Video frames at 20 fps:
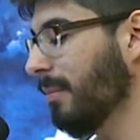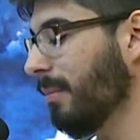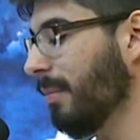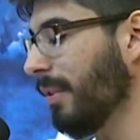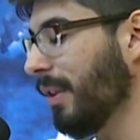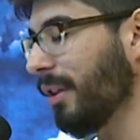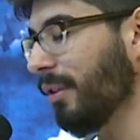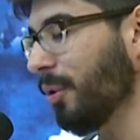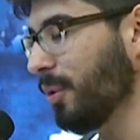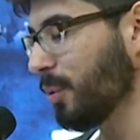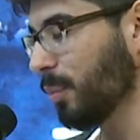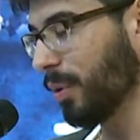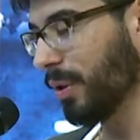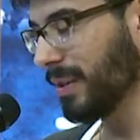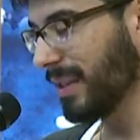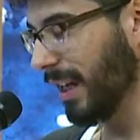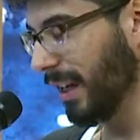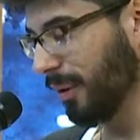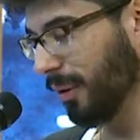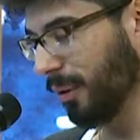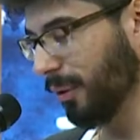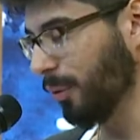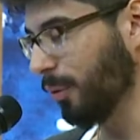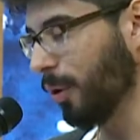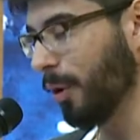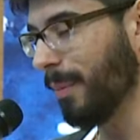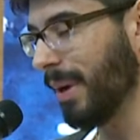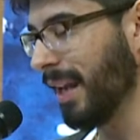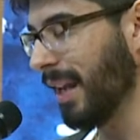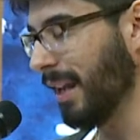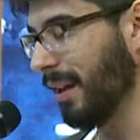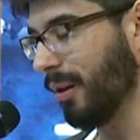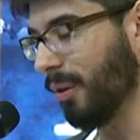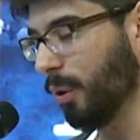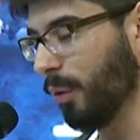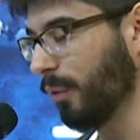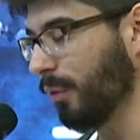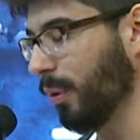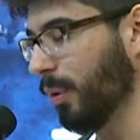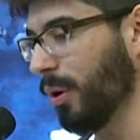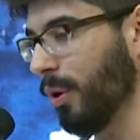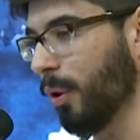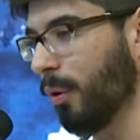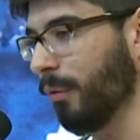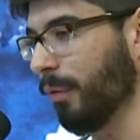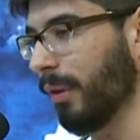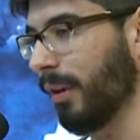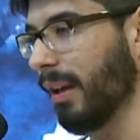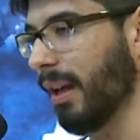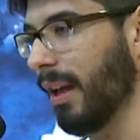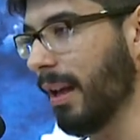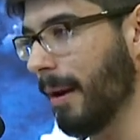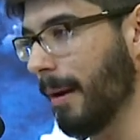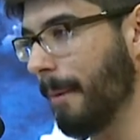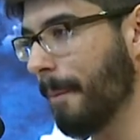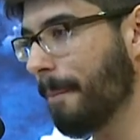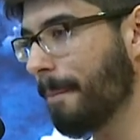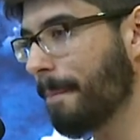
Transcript: But then those words echoed through my head over and over again.